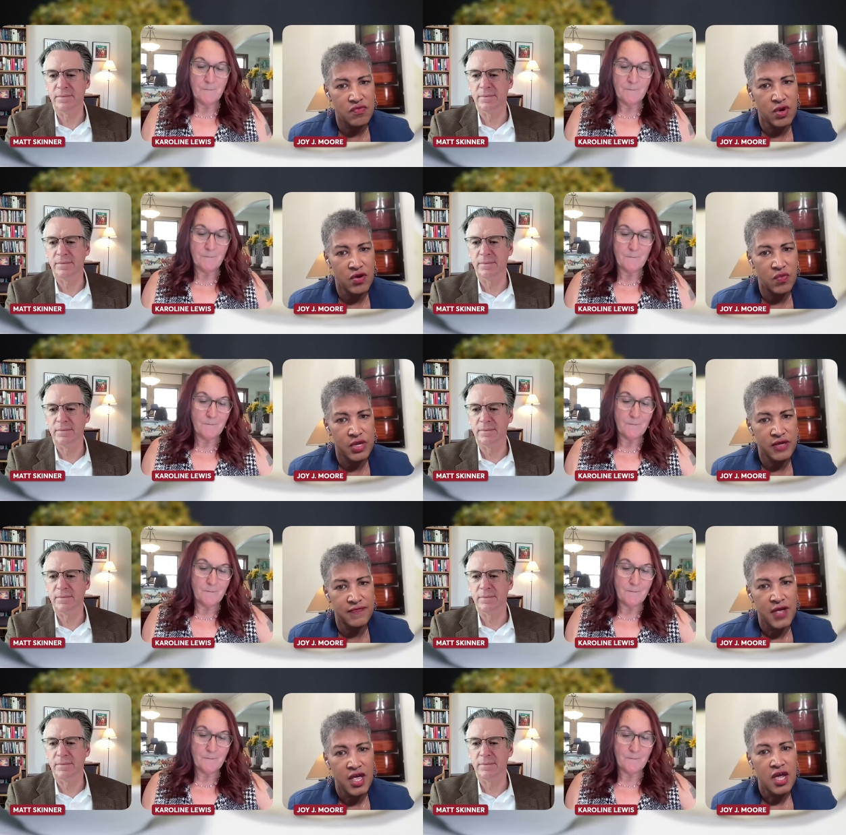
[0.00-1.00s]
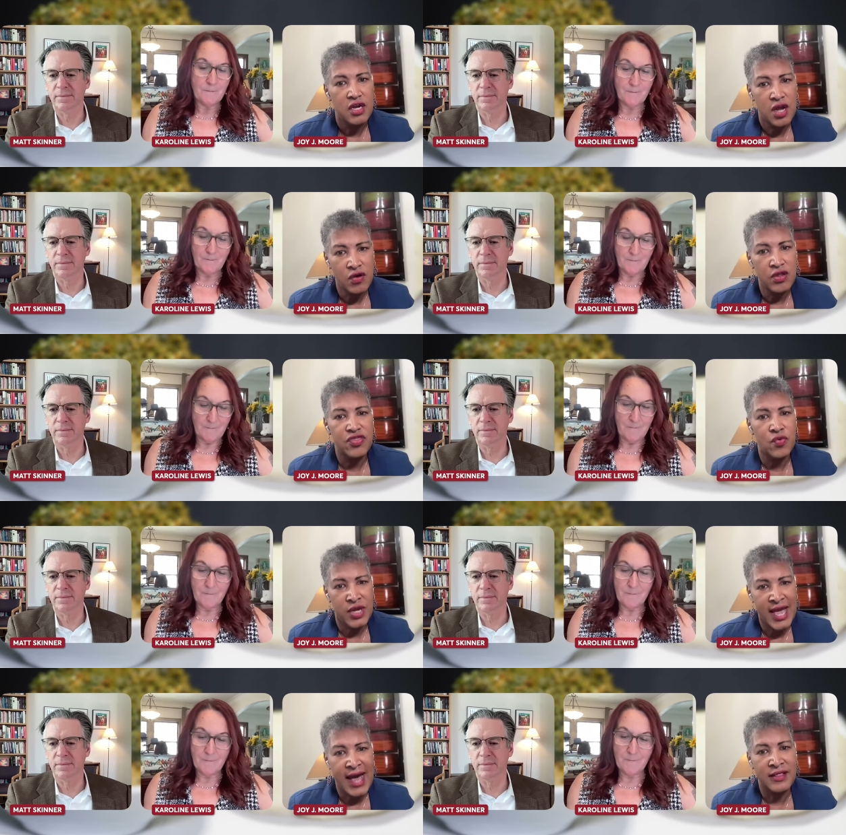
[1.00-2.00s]
Speaker 1: where we've noted the
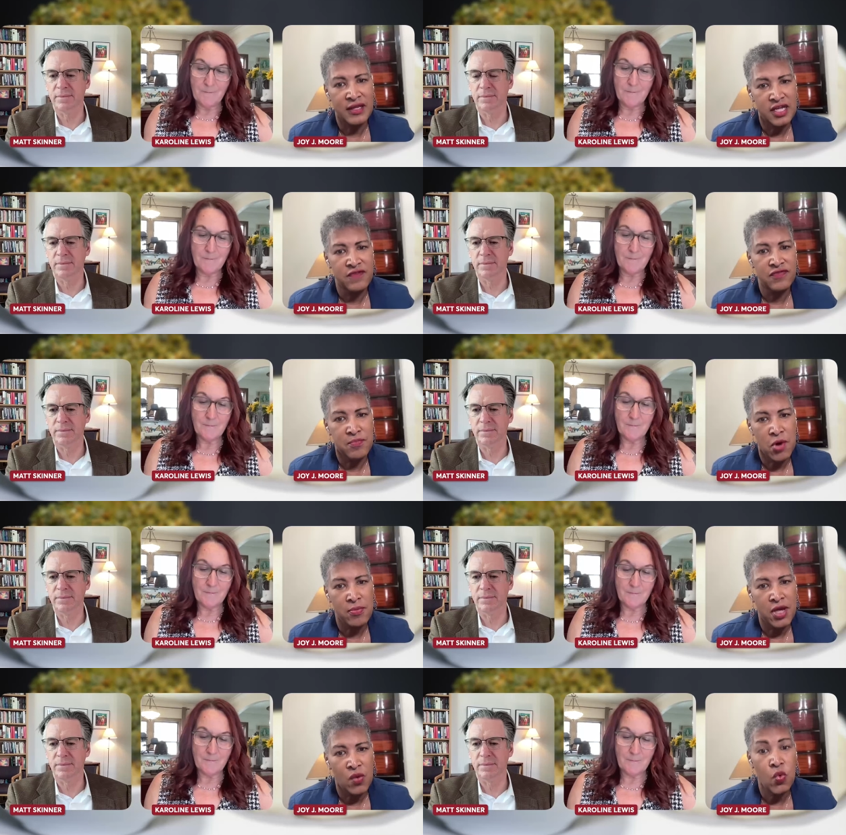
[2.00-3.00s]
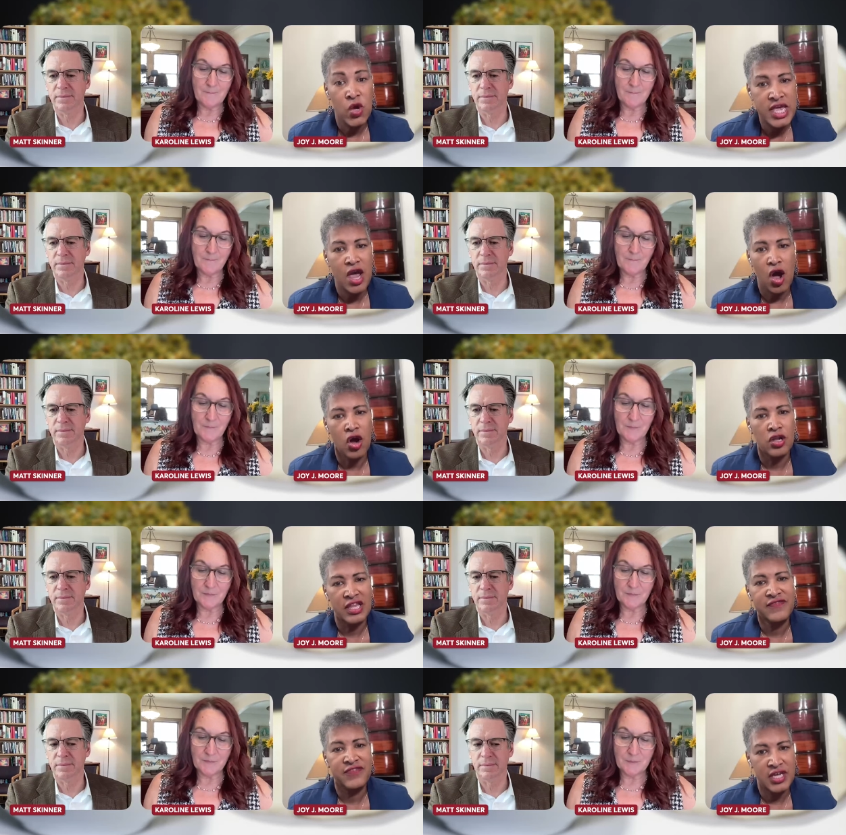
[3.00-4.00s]
reality of the moment we are
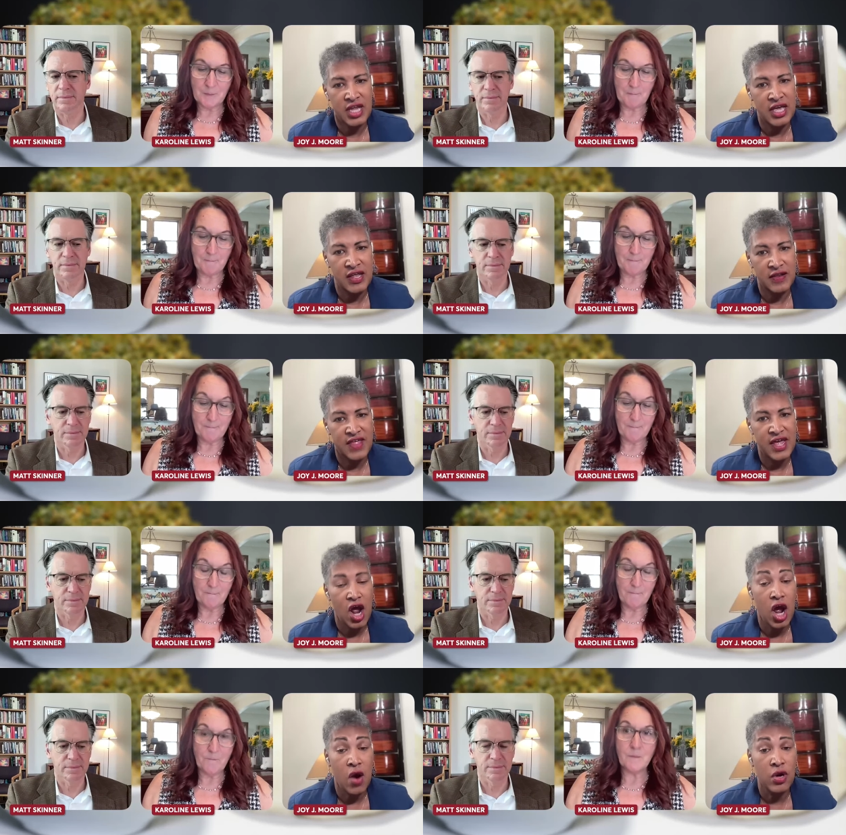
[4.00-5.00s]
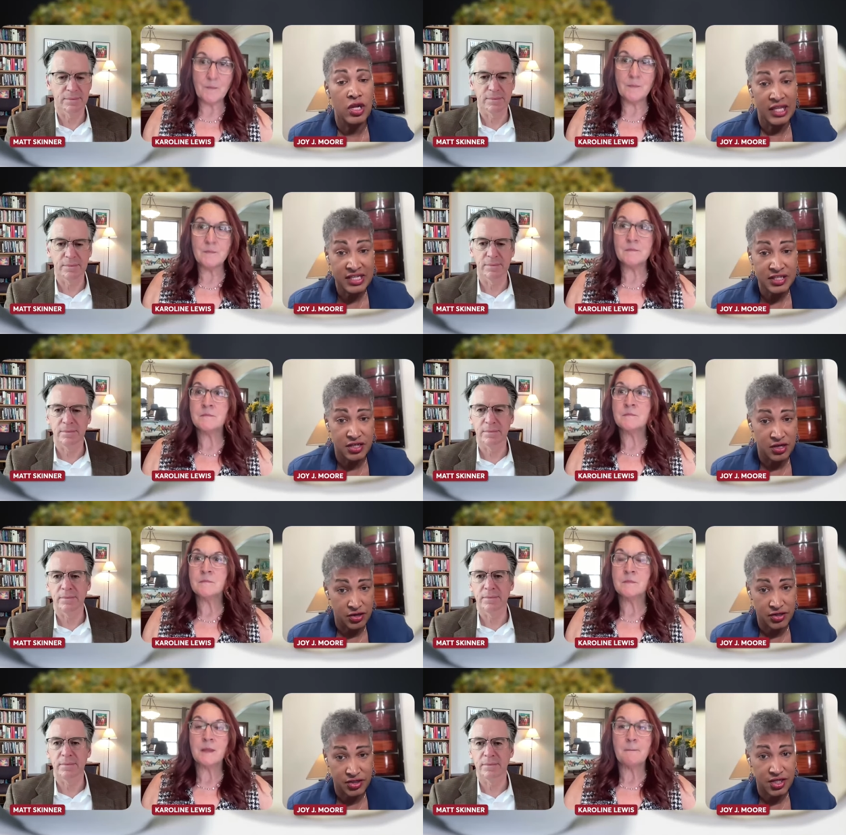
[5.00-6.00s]
living in, that our
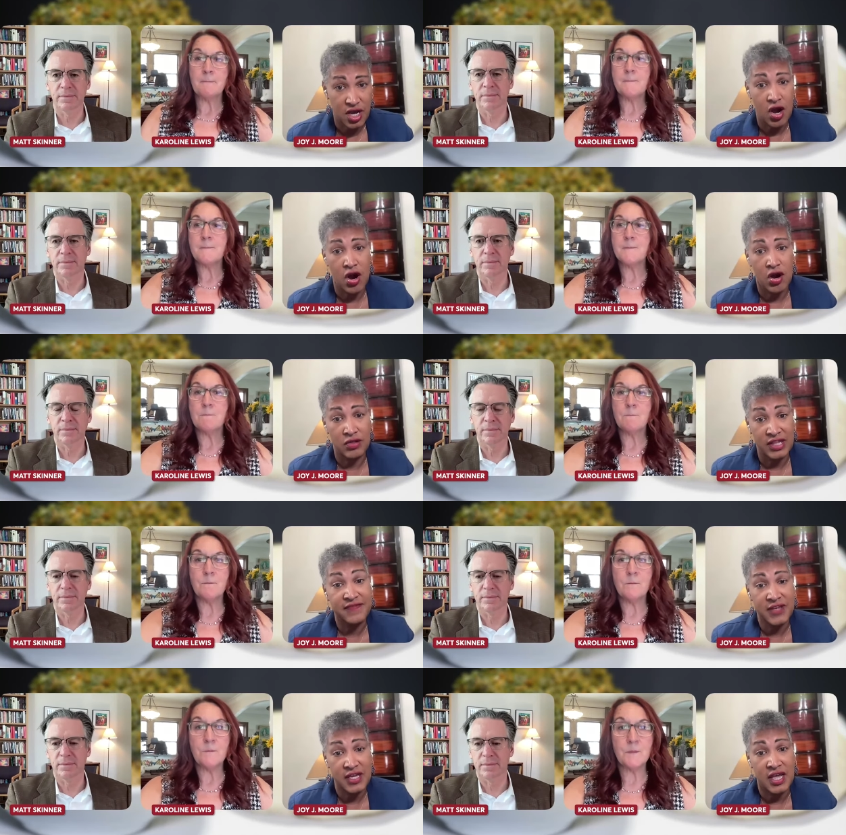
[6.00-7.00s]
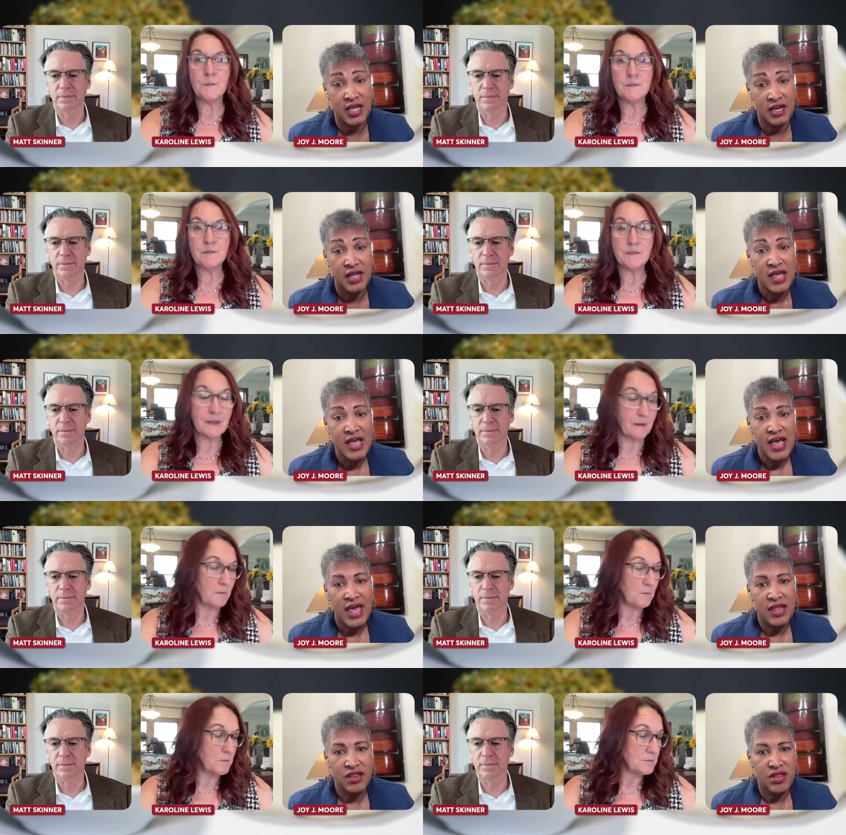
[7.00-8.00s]
listeners are living in.
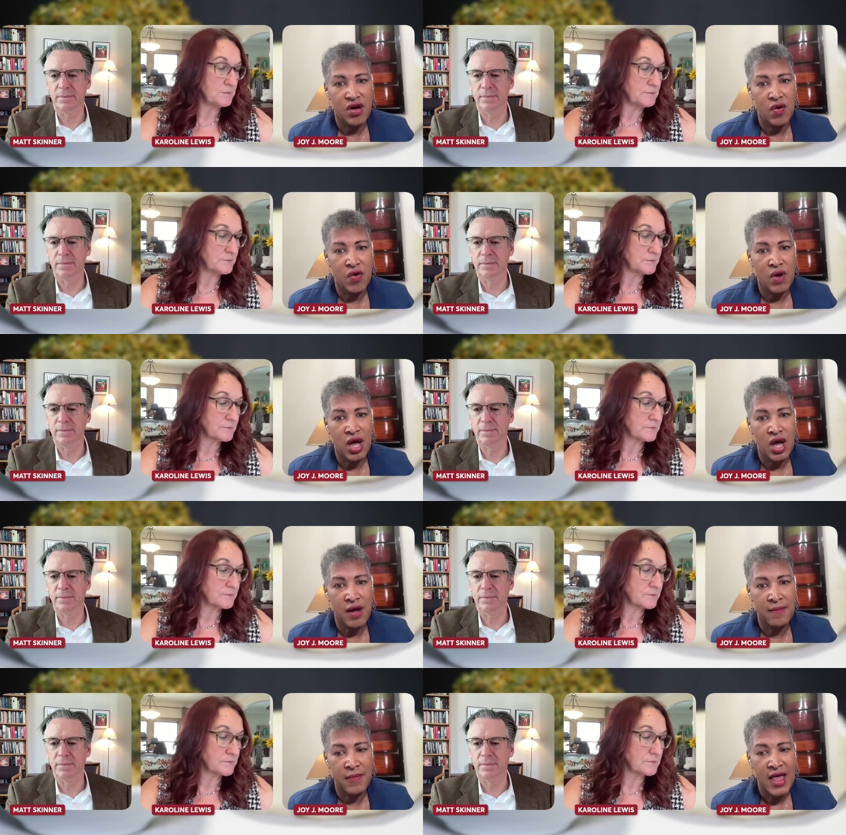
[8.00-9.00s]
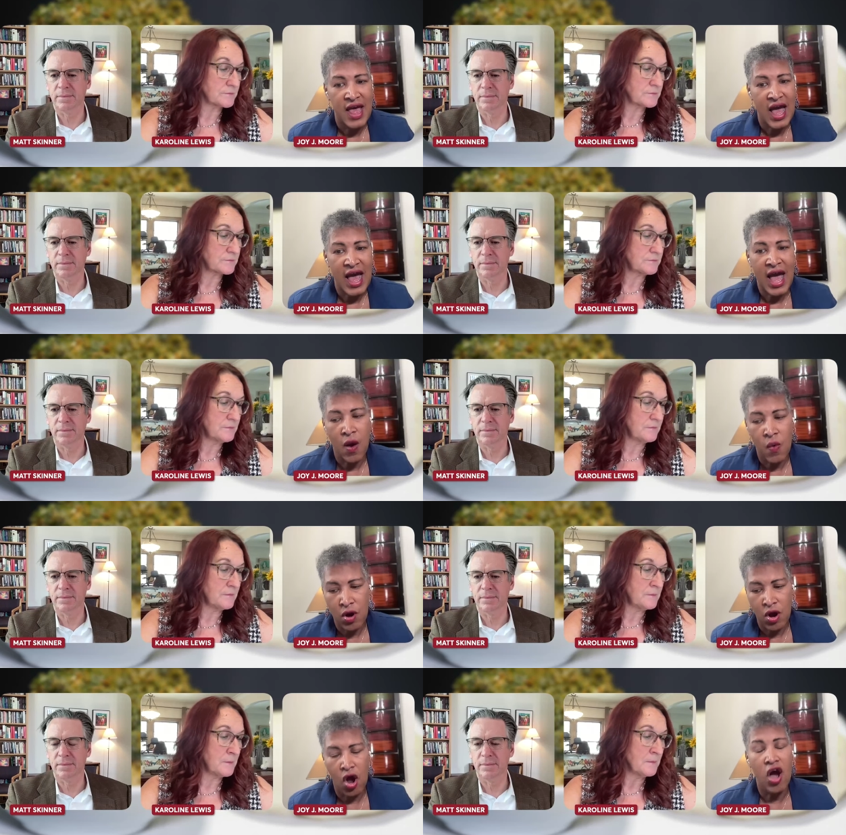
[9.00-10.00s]
And so, um,
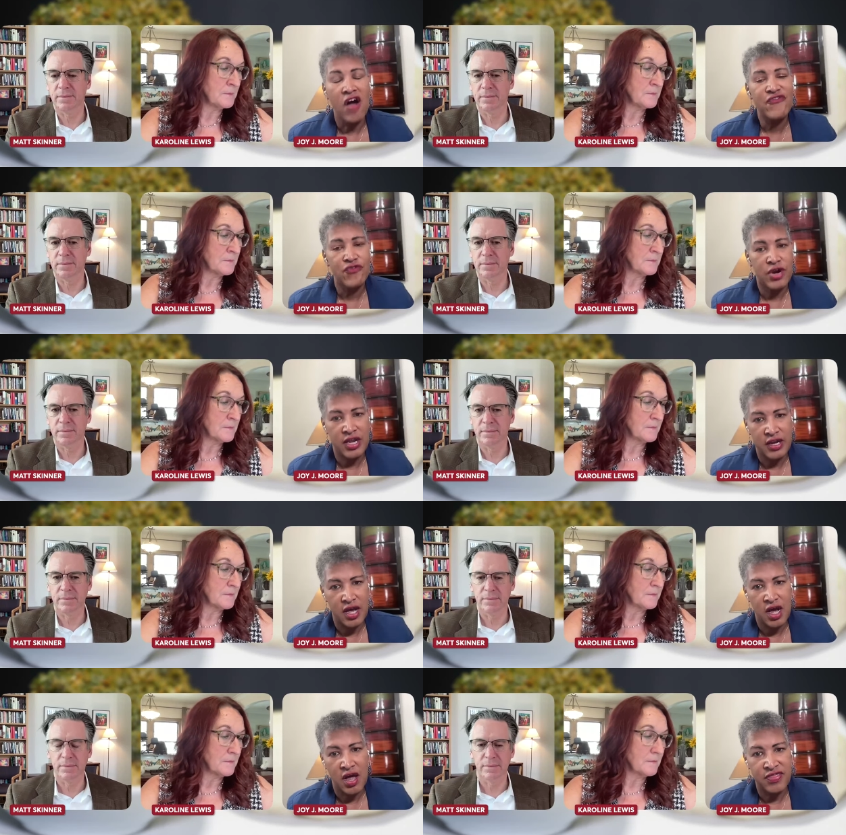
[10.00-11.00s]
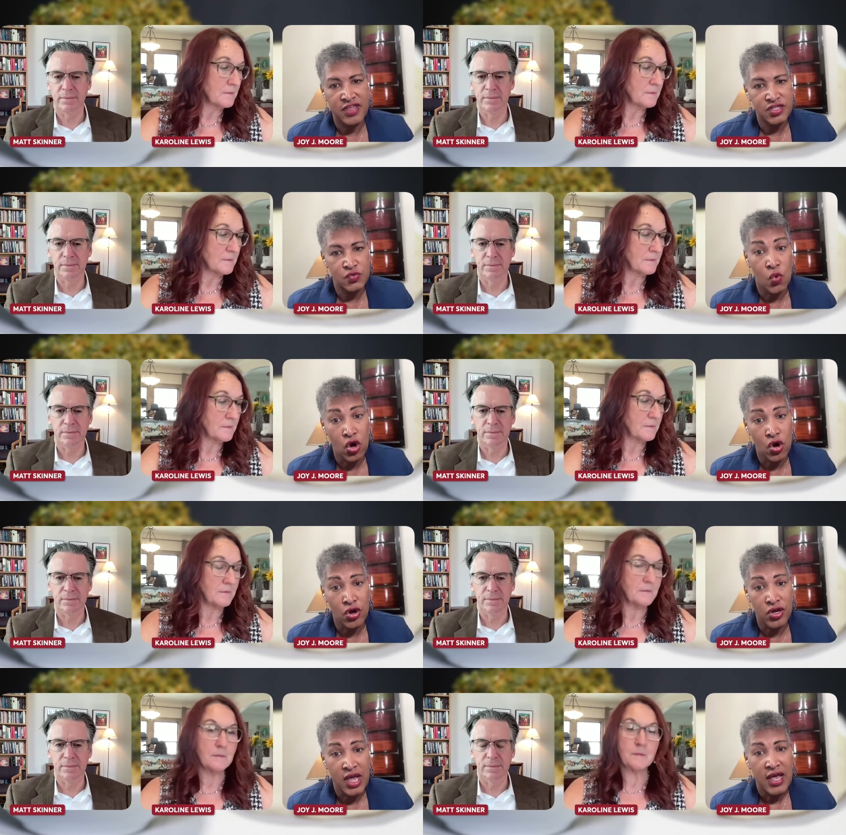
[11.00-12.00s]
our offering uh, this
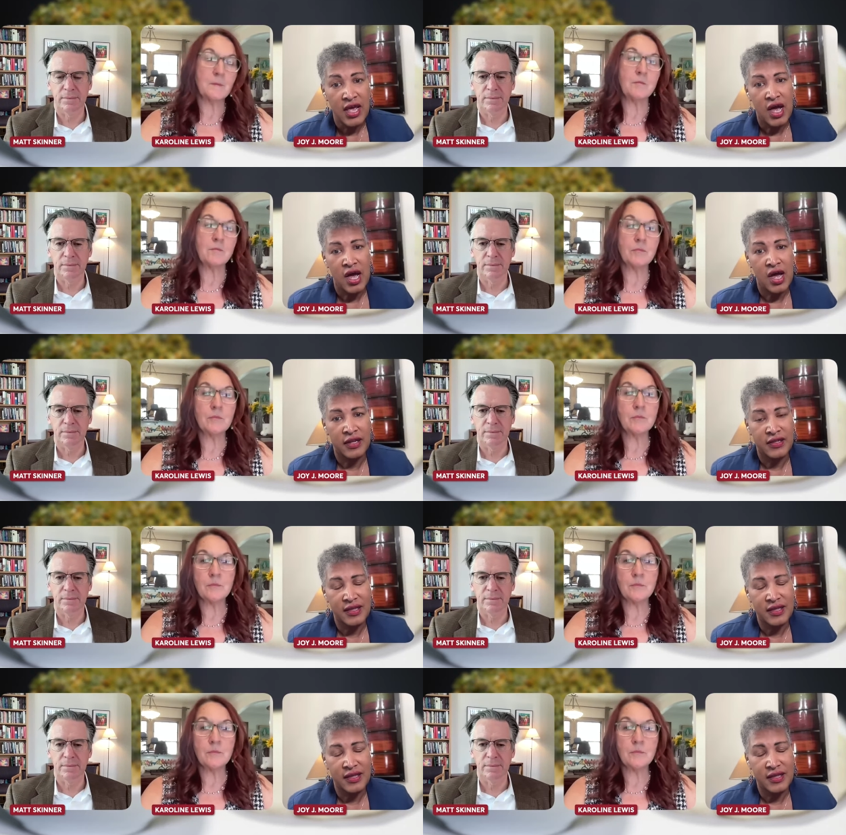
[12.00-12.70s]
word uh,